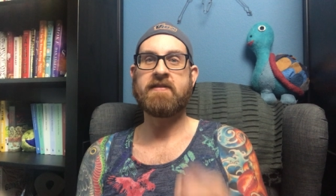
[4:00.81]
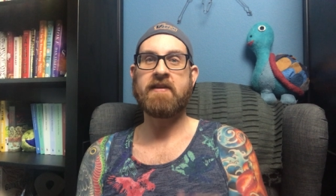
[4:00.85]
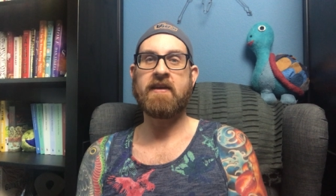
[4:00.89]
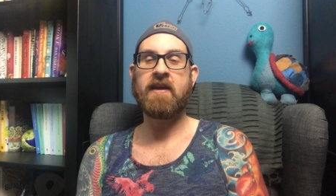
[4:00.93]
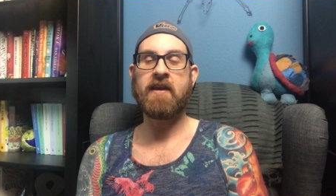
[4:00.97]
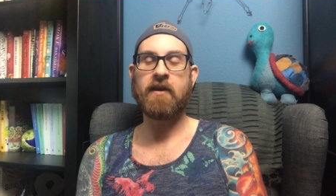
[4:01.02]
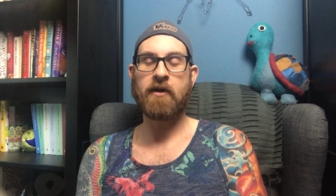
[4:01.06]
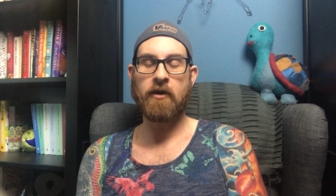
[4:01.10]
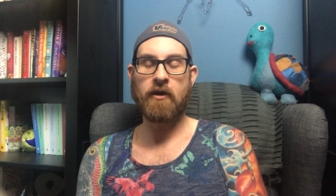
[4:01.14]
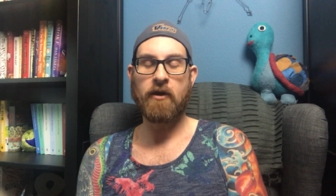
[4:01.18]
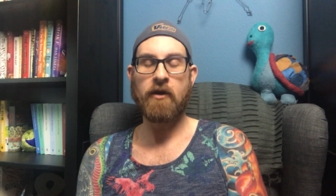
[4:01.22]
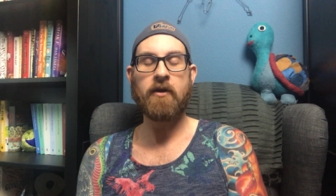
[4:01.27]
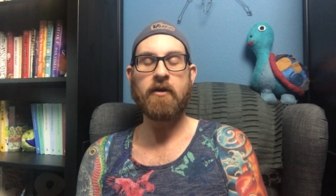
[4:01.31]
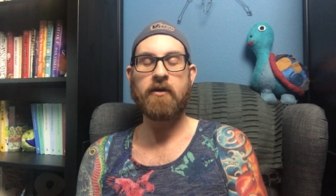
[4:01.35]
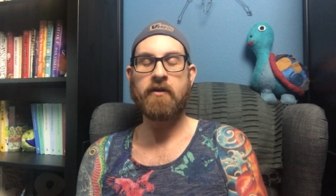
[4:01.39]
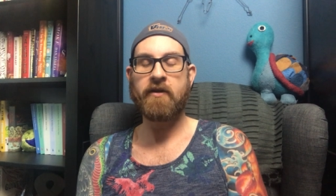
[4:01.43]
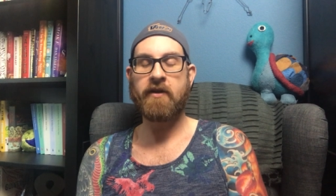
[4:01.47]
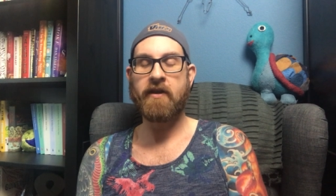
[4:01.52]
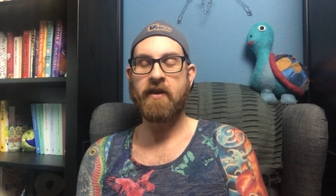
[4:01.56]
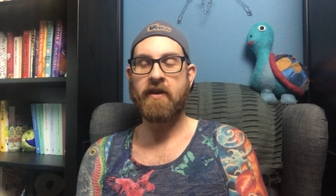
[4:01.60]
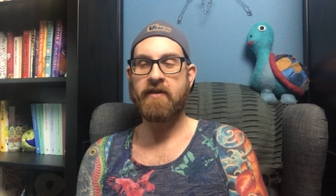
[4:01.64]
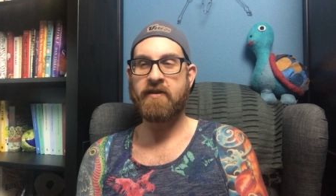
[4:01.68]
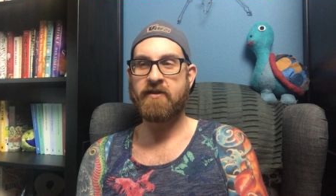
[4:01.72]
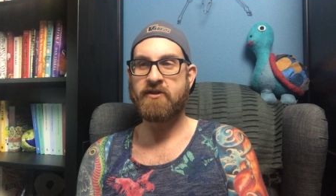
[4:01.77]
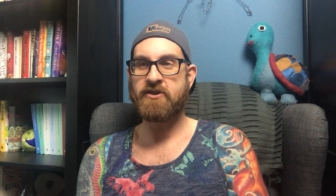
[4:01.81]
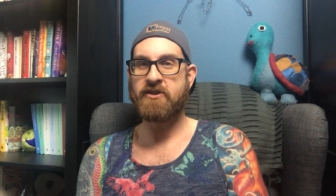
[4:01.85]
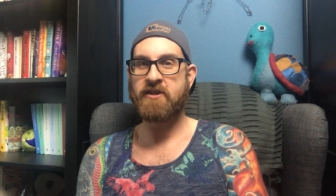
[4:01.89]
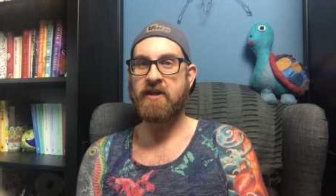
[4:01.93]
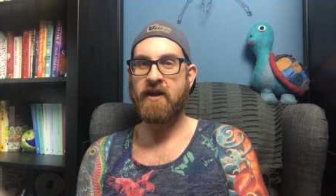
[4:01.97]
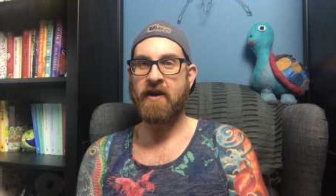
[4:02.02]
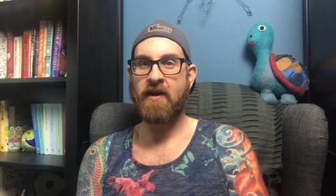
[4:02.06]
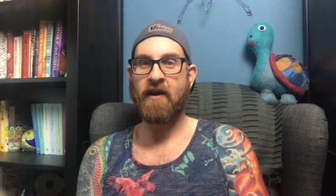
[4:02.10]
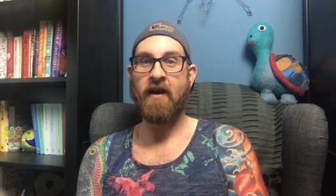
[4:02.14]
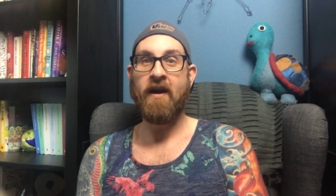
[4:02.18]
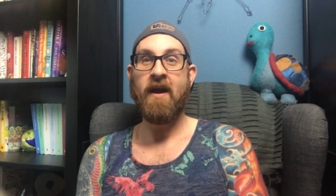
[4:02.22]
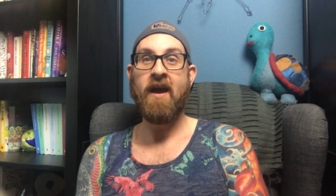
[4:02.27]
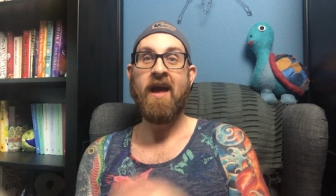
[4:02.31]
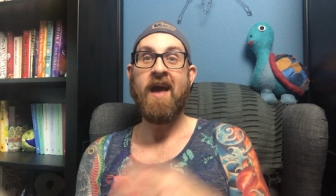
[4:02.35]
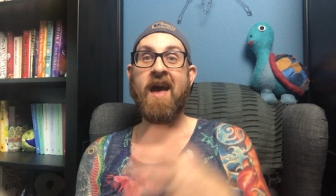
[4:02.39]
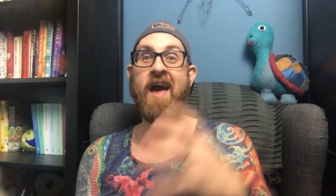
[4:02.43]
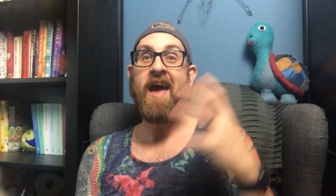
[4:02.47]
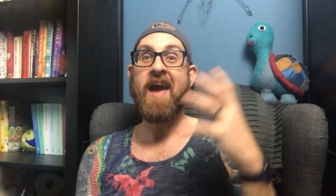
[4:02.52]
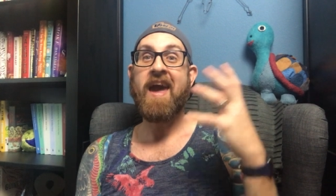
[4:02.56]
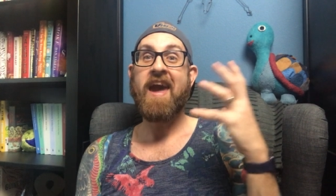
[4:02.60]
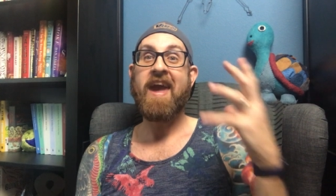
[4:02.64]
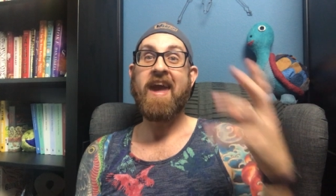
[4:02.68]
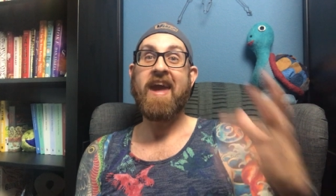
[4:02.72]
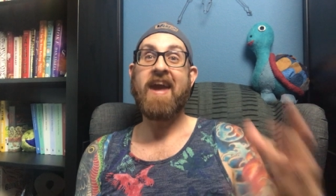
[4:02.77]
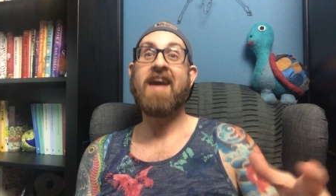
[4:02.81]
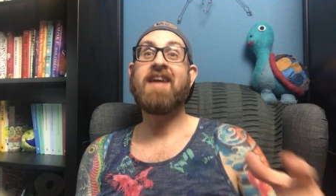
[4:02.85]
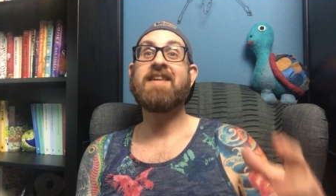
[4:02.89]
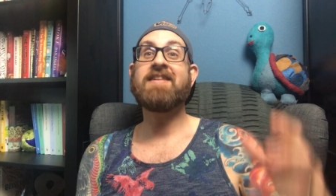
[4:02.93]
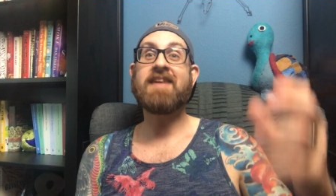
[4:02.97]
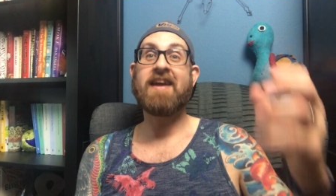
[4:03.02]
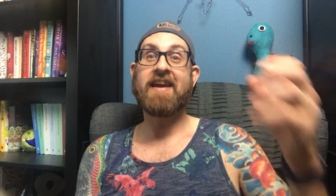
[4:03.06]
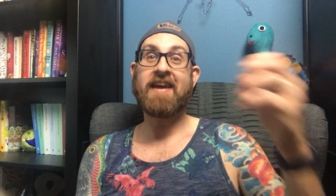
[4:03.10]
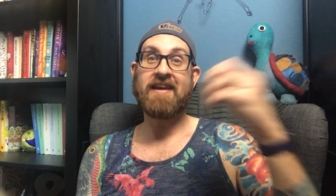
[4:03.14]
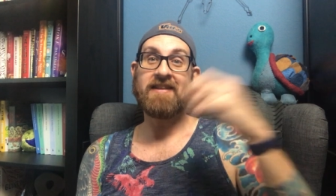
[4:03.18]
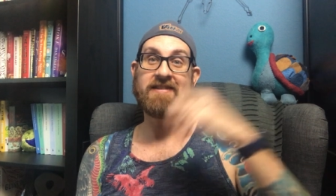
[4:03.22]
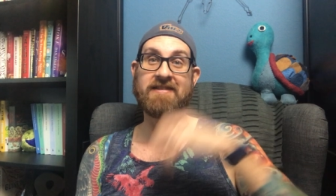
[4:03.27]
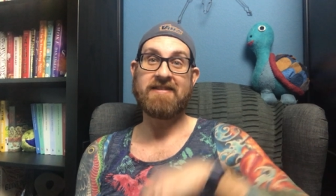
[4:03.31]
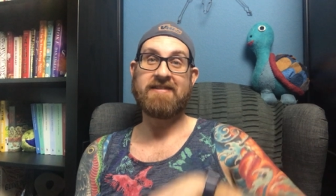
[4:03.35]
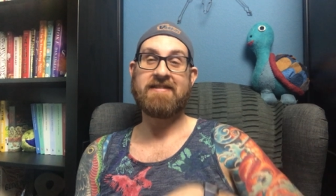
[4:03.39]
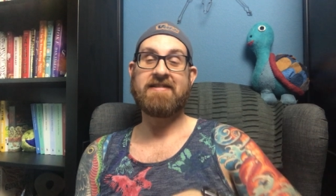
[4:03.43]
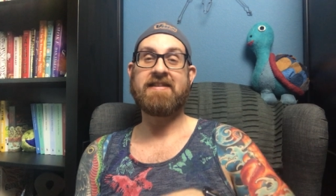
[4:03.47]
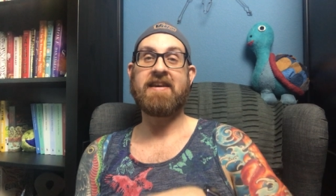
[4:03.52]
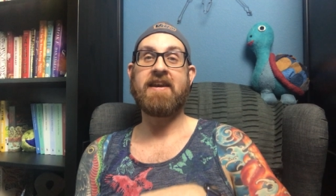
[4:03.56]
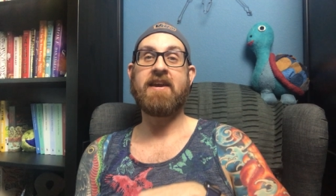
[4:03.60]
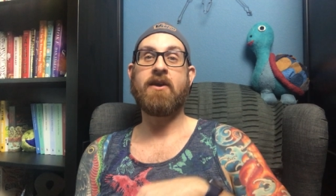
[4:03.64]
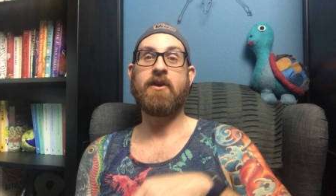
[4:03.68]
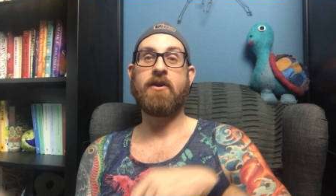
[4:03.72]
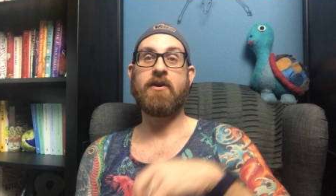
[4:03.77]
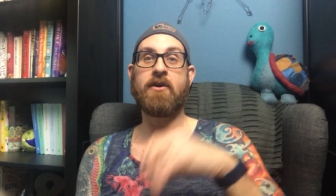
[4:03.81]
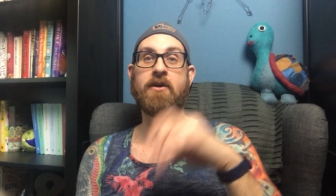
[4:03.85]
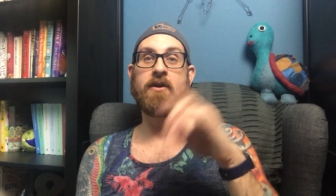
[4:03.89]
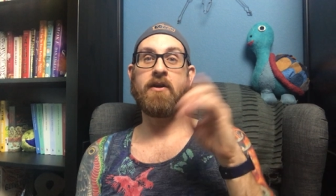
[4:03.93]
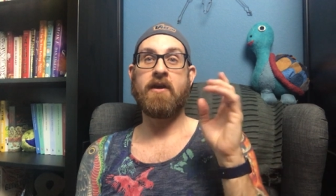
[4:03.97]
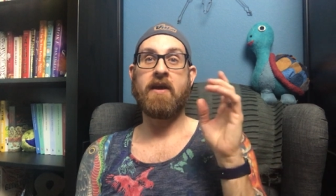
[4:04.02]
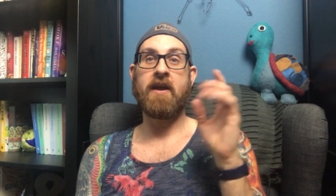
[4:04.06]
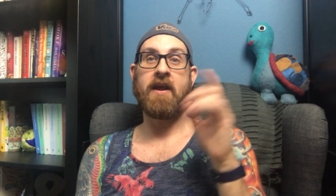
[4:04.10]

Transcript: seeing her earlier this year. And I get to see her